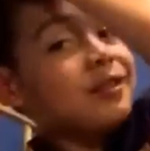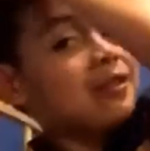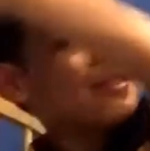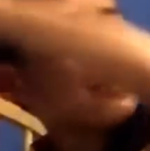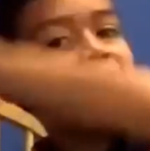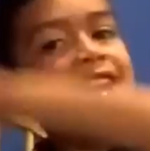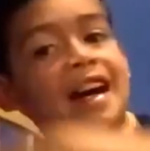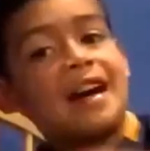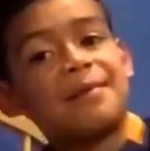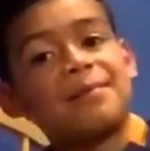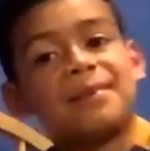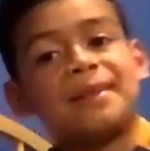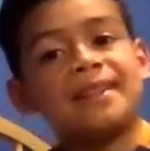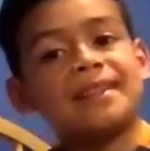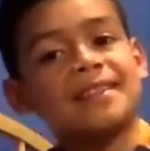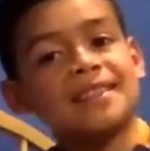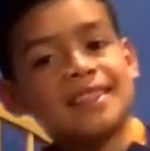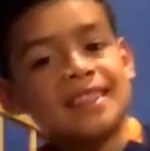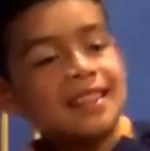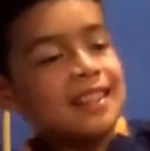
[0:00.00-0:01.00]
when that
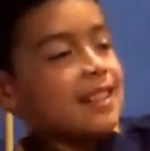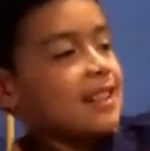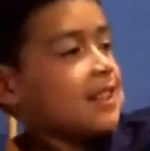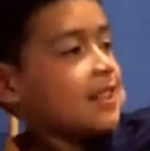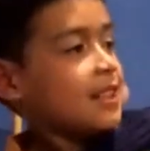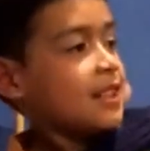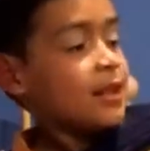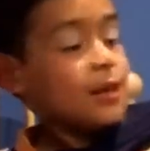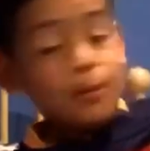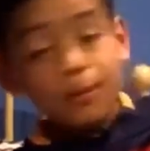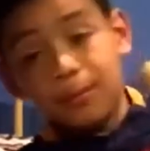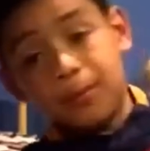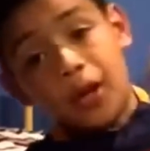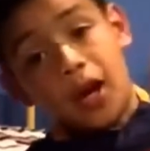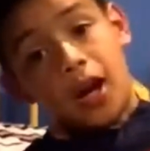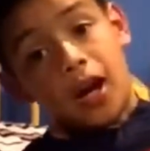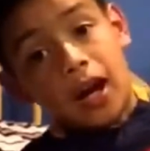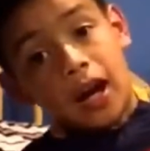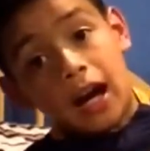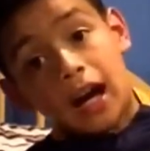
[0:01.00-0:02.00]
happens.
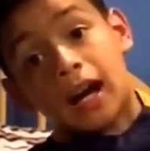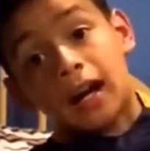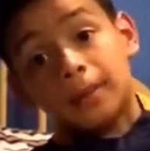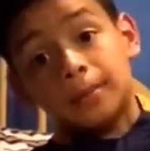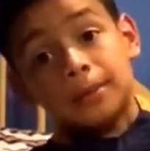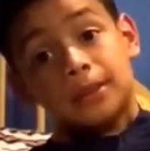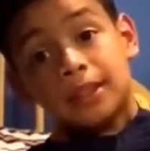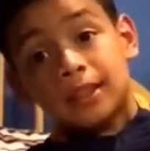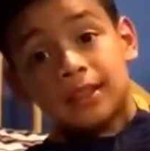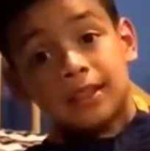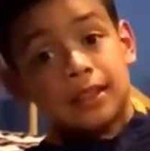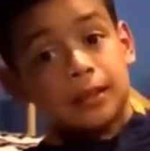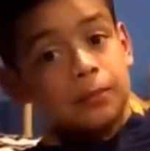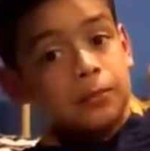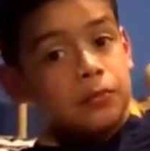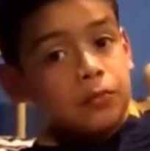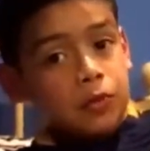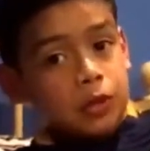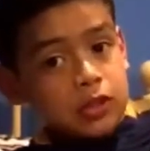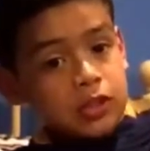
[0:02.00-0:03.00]
But I'm not asleep,
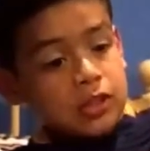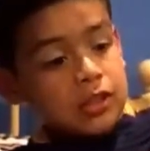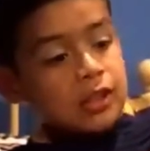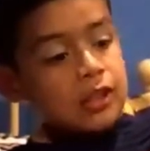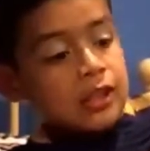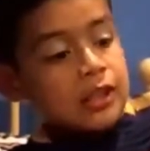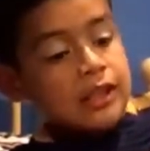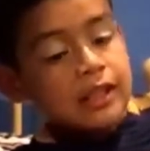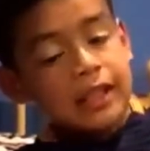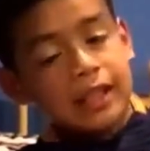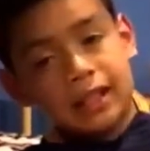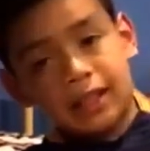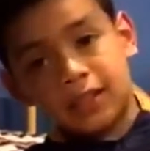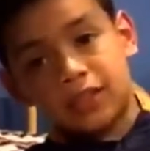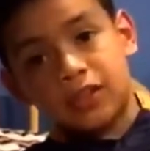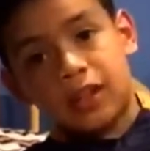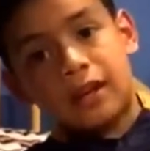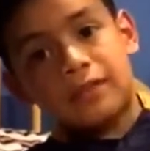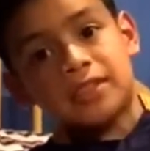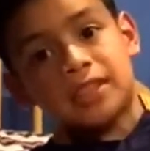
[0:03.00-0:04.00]
unfortunately, and I
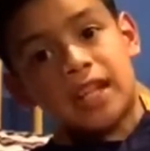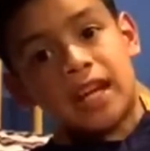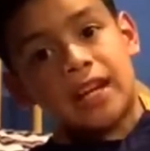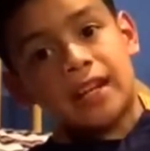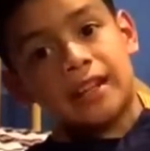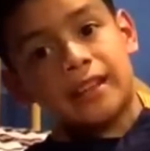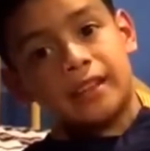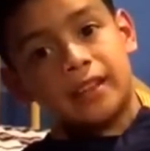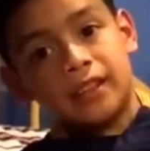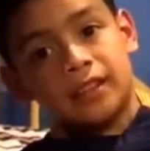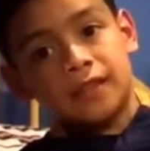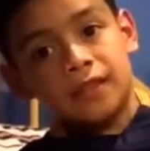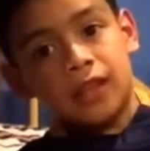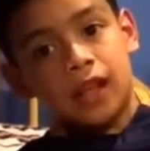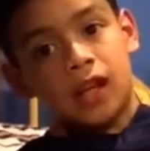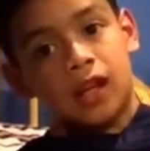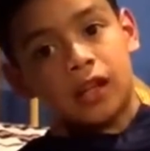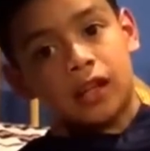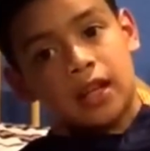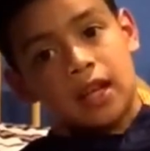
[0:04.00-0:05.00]
still have to edit this
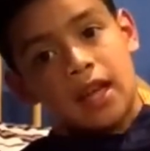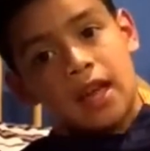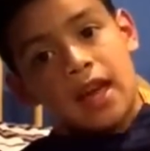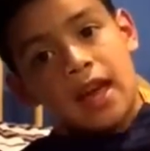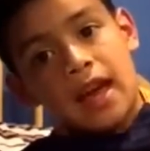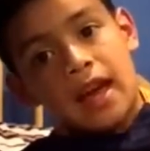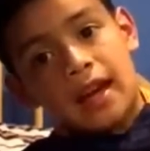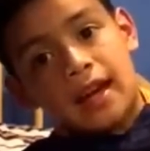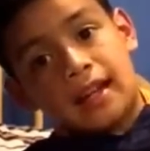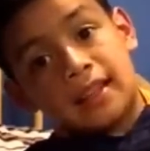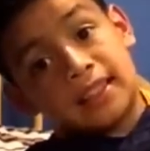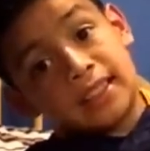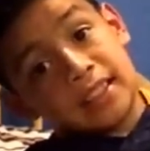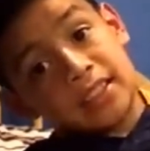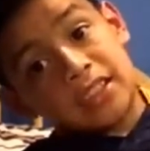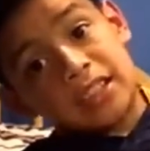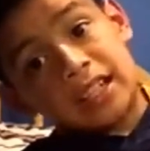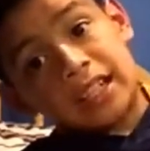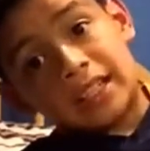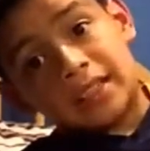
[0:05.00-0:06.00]
vlog and
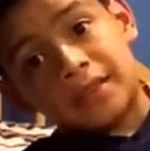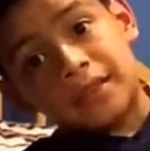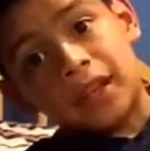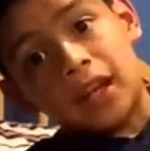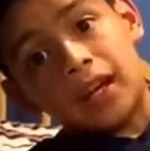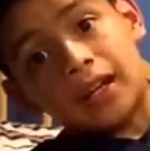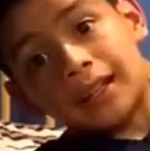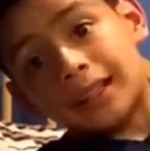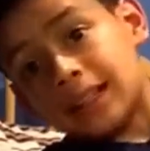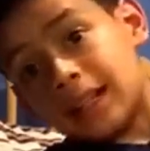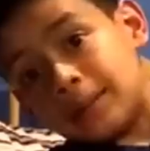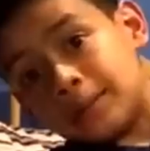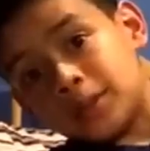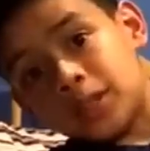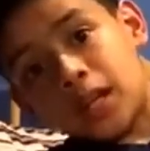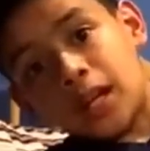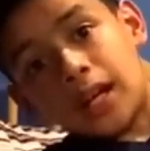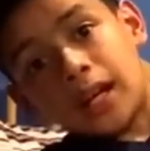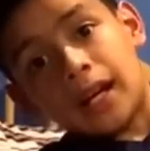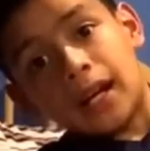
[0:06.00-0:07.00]
yesterday's vlog. I'm
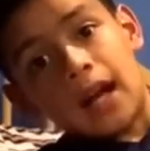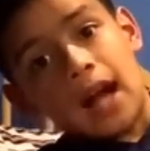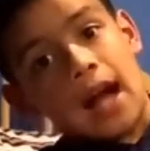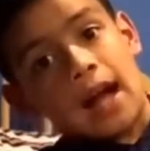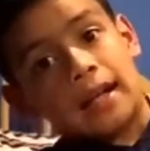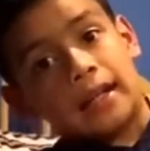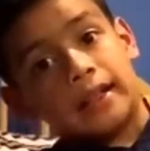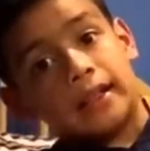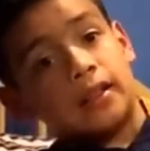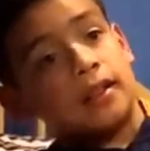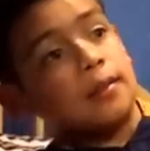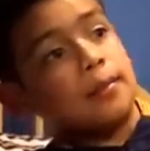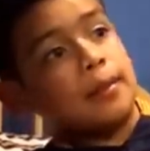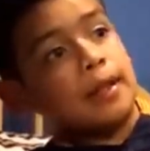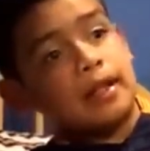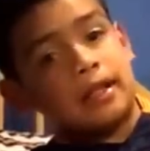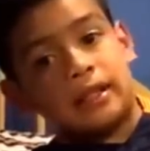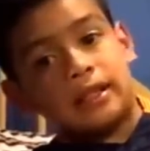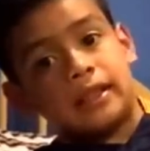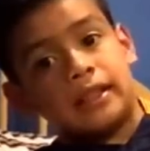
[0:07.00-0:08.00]
sorry I didn't
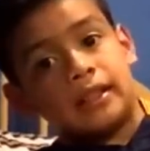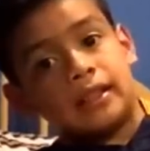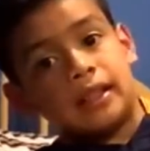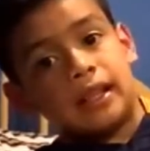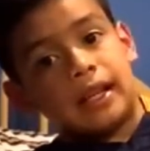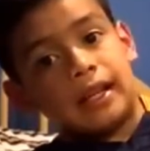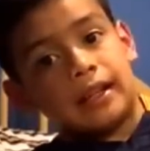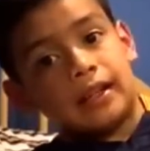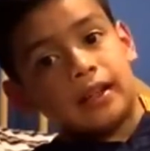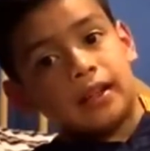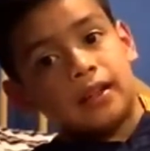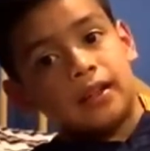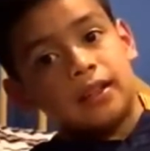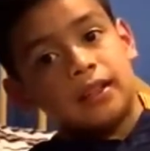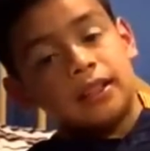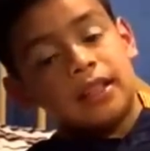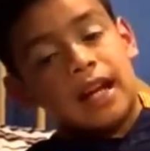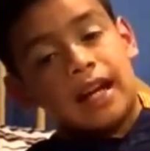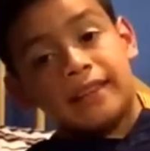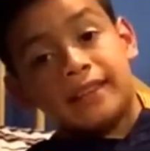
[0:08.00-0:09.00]

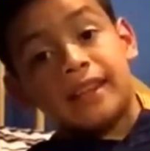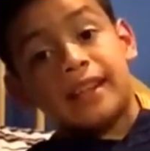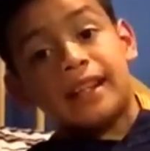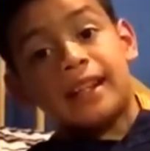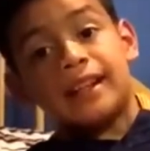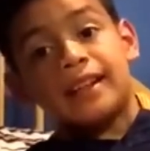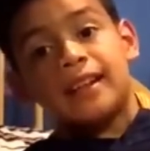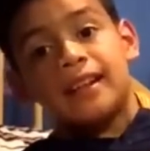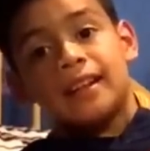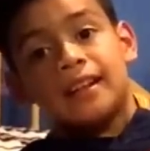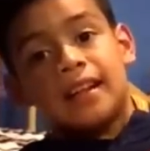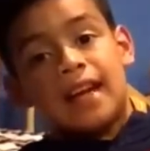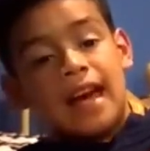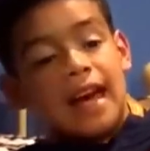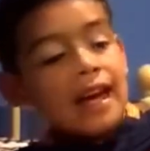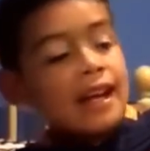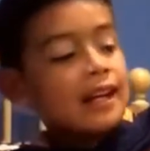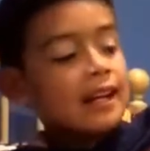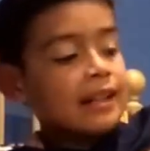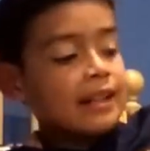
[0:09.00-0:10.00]
edit
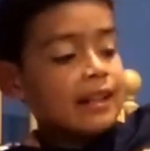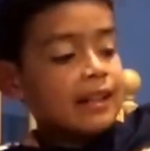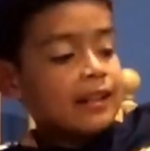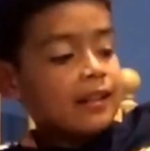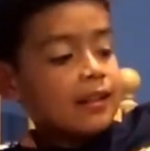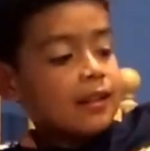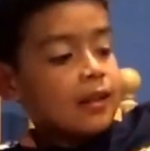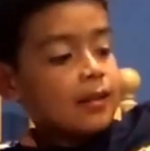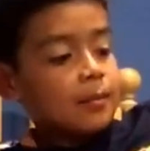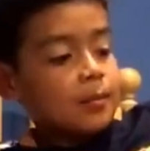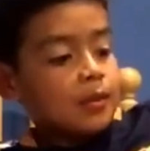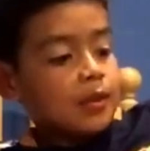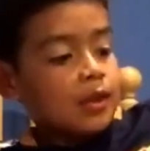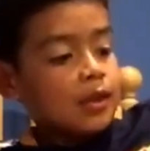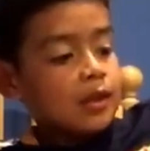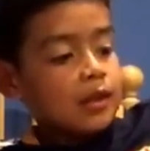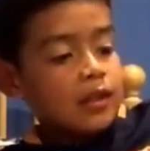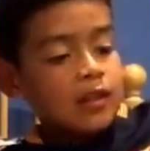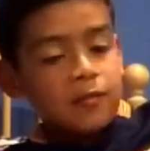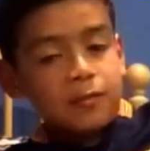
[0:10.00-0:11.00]
it good
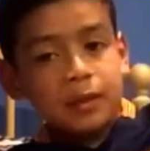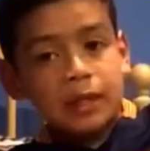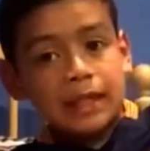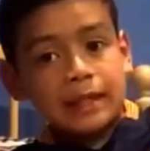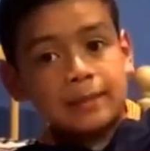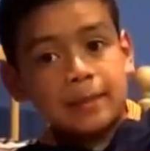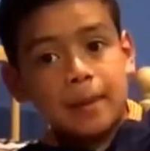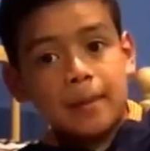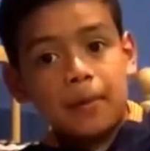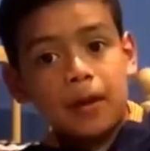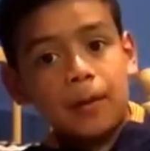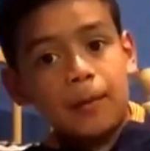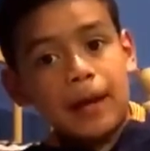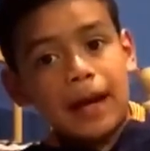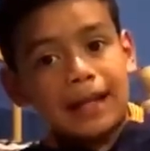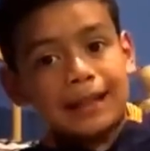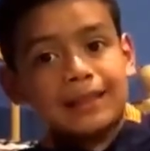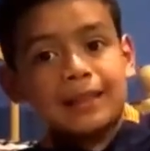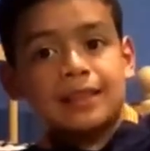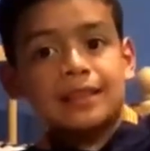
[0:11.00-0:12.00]
enough because my mom
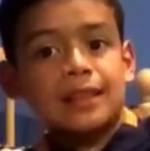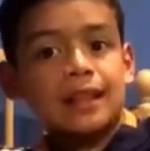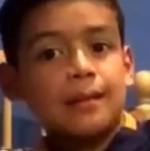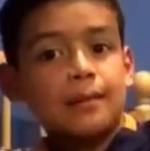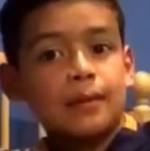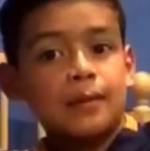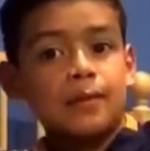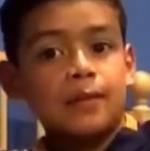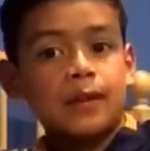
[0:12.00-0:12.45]
has to send me